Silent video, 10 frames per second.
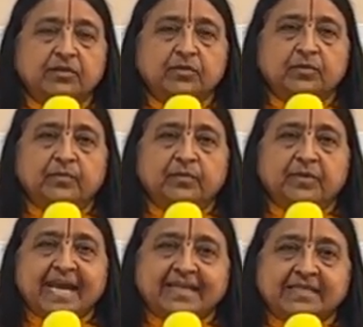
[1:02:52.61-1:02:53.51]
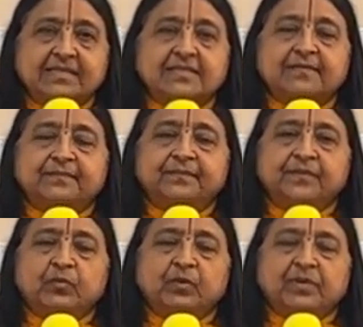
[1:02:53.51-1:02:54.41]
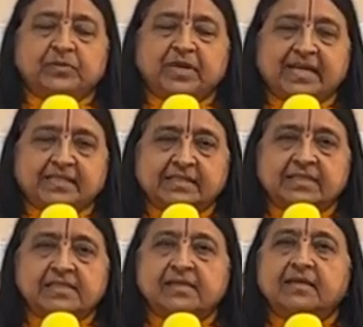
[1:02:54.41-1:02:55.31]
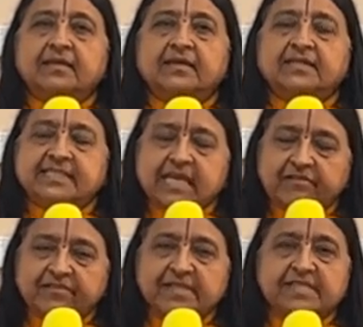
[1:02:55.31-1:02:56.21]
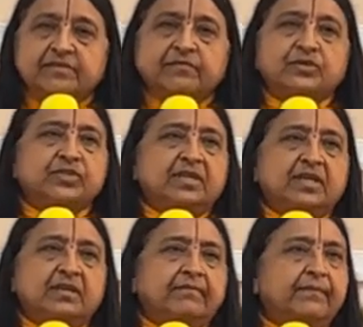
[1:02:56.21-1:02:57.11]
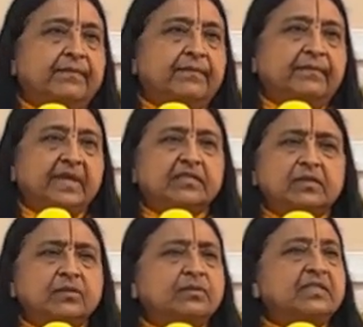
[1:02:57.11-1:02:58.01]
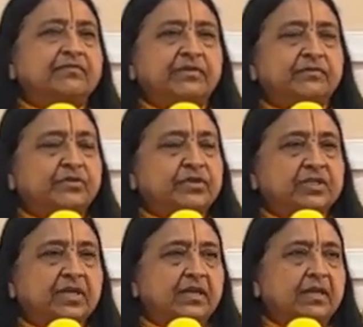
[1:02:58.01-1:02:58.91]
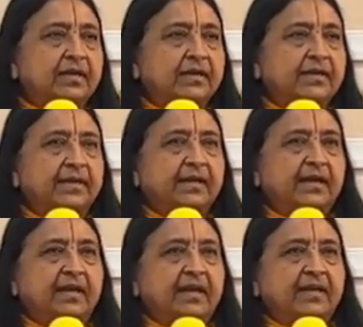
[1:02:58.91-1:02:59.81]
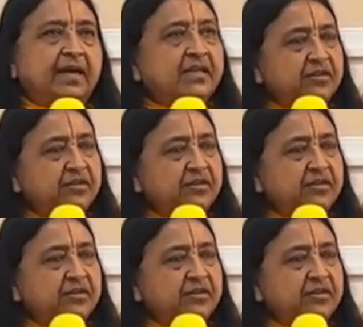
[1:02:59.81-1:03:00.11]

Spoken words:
To practice, we must practice selfless devotion, exclusive devotion, and